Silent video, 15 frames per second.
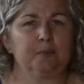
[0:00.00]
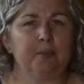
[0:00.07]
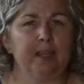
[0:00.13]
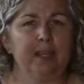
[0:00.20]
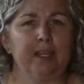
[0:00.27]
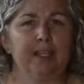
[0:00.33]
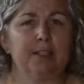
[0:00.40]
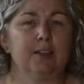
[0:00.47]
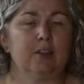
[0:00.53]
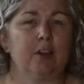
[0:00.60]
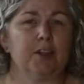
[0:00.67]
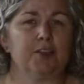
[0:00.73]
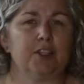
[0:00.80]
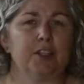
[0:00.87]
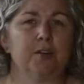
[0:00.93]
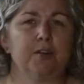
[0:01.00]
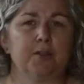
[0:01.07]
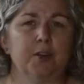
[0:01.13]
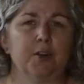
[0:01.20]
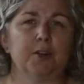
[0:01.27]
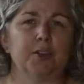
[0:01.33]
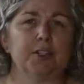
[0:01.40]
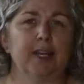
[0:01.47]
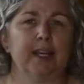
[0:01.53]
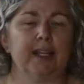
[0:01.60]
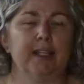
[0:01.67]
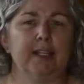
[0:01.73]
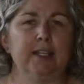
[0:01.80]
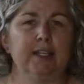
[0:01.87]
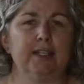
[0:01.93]
It is launching first
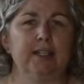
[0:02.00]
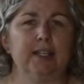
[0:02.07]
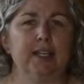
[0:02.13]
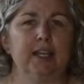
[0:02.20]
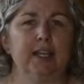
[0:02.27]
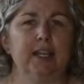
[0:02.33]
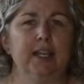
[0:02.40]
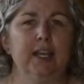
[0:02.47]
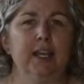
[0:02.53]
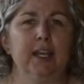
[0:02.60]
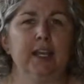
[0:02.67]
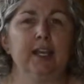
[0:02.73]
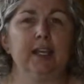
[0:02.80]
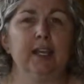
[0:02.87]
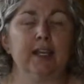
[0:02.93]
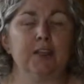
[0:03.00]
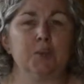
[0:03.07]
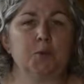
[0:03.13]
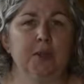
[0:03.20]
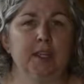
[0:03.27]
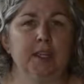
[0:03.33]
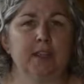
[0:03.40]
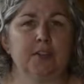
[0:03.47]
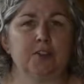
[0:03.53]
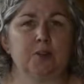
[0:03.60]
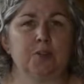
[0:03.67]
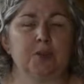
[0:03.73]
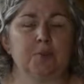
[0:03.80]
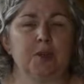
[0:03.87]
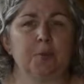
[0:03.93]
at Knit City next weekend, so
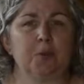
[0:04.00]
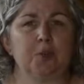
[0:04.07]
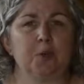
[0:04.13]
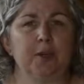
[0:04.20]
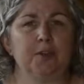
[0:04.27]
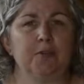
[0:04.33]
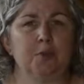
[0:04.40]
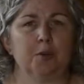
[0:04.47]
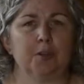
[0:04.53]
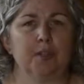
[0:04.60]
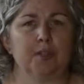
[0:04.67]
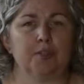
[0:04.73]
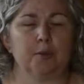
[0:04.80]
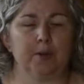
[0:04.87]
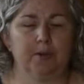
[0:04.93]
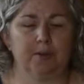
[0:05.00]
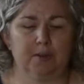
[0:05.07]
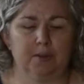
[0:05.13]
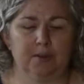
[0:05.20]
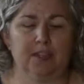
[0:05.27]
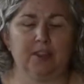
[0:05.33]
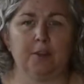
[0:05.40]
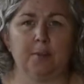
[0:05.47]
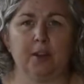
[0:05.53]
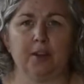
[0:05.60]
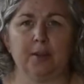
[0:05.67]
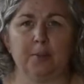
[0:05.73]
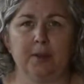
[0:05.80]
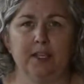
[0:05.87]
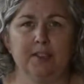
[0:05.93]
September 24th and 25th at the
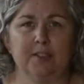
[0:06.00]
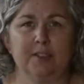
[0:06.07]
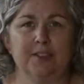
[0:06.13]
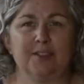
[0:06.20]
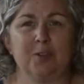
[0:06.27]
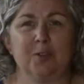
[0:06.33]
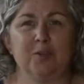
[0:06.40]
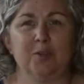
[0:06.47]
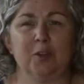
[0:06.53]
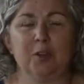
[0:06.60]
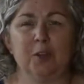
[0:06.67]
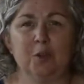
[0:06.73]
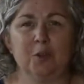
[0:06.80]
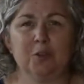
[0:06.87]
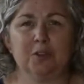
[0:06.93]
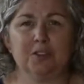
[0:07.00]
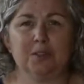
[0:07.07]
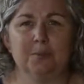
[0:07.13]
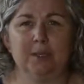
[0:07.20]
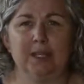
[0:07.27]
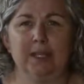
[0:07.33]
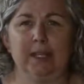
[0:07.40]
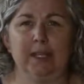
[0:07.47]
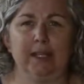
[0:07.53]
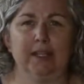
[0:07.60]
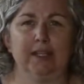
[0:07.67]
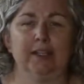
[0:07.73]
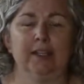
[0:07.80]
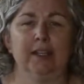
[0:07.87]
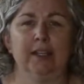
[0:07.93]
marketplace. So if you're local to me
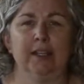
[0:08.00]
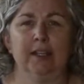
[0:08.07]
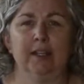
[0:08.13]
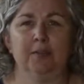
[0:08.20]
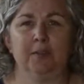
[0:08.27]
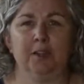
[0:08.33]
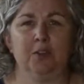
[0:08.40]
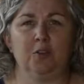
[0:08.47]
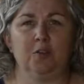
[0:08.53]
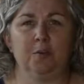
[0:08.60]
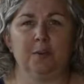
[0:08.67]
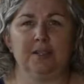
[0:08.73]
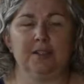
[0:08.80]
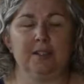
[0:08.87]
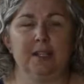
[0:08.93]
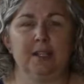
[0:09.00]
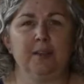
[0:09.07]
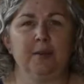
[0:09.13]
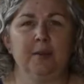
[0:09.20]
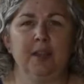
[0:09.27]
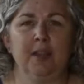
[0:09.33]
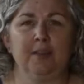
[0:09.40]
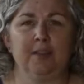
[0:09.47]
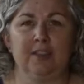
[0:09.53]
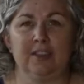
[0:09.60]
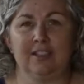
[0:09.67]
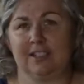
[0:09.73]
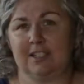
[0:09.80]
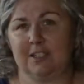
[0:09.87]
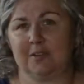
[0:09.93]
in Vancouver, BC,
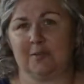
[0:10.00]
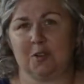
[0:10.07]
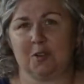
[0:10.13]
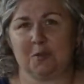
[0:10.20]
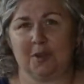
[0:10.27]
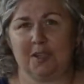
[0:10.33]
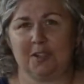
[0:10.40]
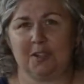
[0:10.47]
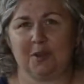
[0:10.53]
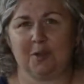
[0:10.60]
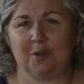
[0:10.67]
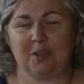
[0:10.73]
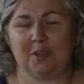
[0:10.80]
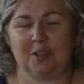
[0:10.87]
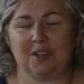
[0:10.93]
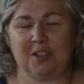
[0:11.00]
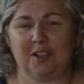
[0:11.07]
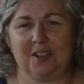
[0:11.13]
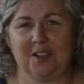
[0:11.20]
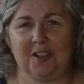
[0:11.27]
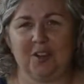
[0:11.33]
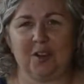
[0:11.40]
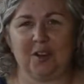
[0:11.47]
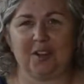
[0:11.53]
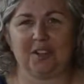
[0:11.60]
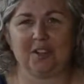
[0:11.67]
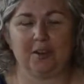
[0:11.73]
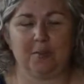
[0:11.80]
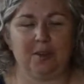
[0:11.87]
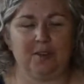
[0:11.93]
this is the first place that the yarn is
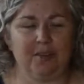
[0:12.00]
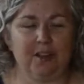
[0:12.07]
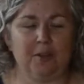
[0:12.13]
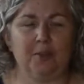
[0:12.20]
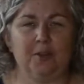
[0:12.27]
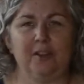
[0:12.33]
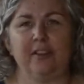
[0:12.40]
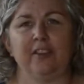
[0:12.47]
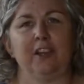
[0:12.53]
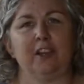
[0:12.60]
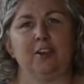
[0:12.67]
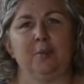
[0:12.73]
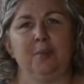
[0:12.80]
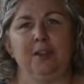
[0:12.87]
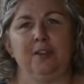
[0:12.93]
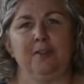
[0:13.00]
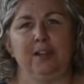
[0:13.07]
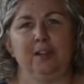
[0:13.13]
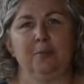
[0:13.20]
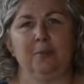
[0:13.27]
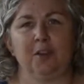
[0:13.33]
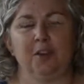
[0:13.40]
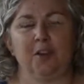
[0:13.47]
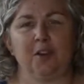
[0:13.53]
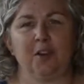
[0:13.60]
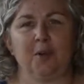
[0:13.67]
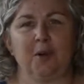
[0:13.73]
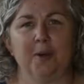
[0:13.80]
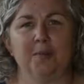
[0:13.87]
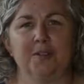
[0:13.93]
going to be available, and then it'll be available on
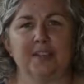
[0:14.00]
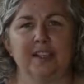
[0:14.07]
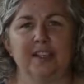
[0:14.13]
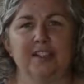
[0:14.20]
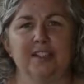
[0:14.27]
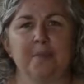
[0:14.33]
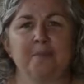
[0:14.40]
our website